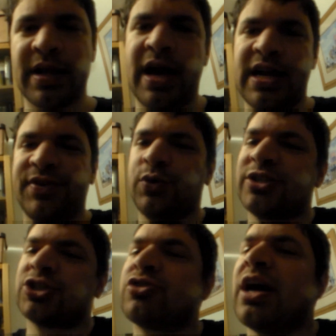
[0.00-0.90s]
And if you
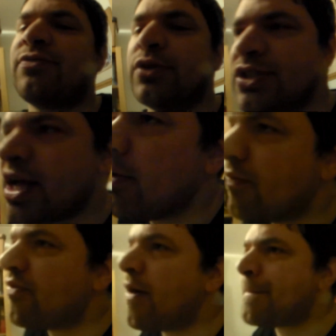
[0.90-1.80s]
wish to try it for
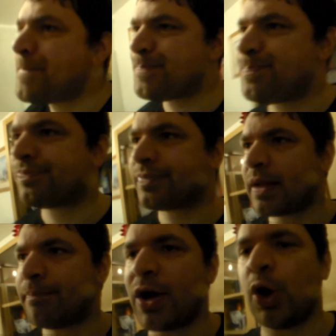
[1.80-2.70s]
yourself,
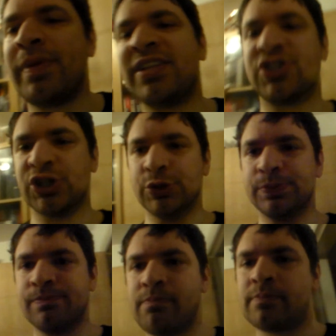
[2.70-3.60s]
by all means do.
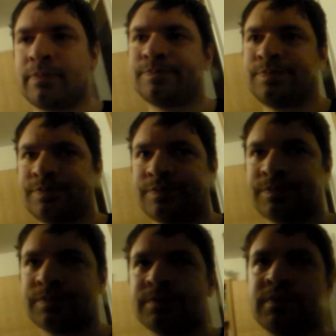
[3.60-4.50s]

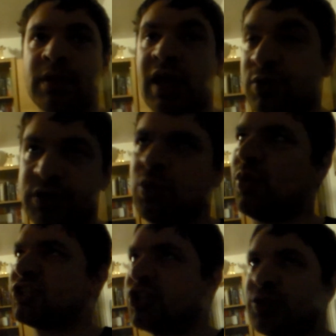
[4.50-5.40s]
If you don't
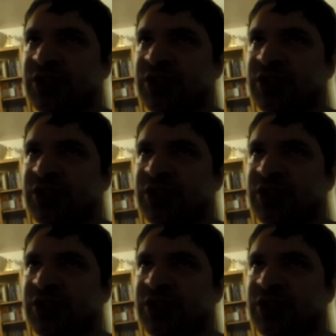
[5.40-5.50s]
wish to do